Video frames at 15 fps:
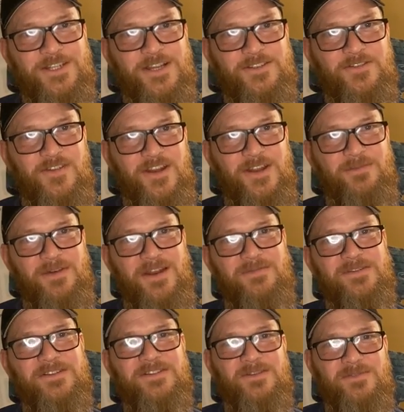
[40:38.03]
which sounds funny, but
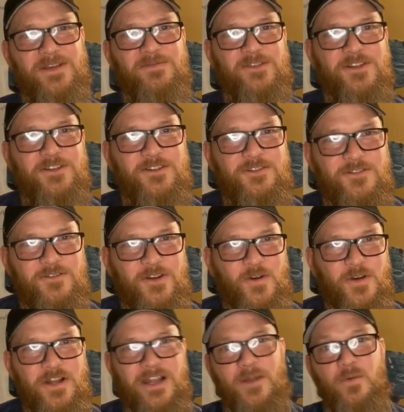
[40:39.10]
I mean sometimes you can do the
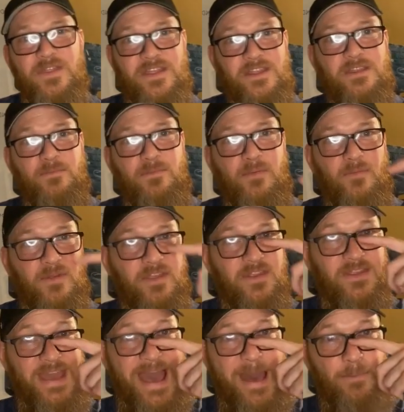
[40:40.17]
recording like within
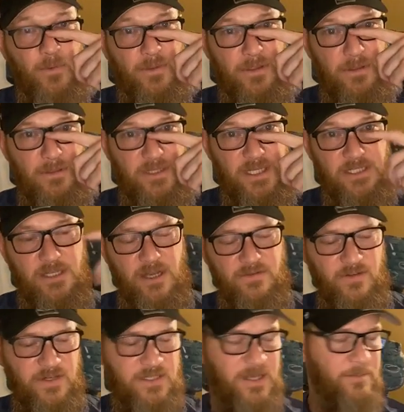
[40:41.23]
the app, within
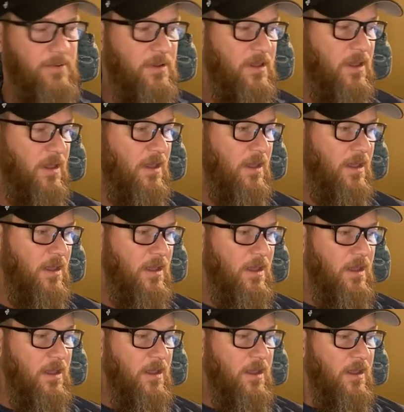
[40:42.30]
TikTok, for example.
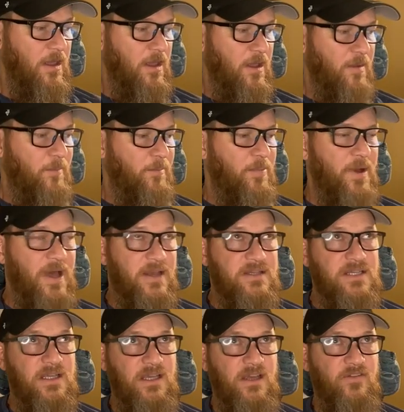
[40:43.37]

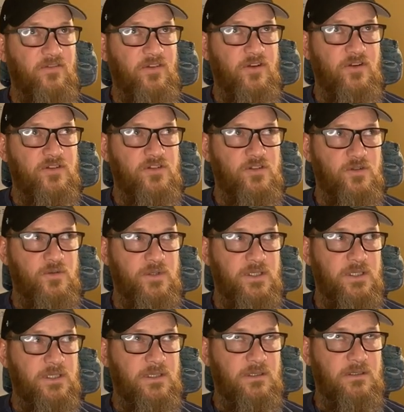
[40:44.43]
But if you're
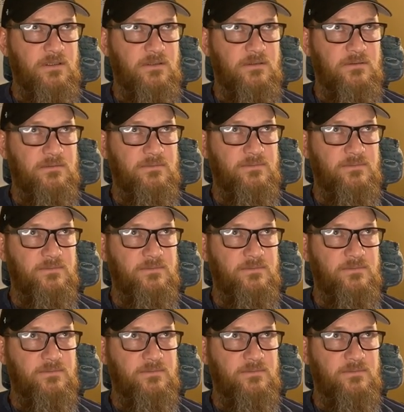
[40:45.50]
doing,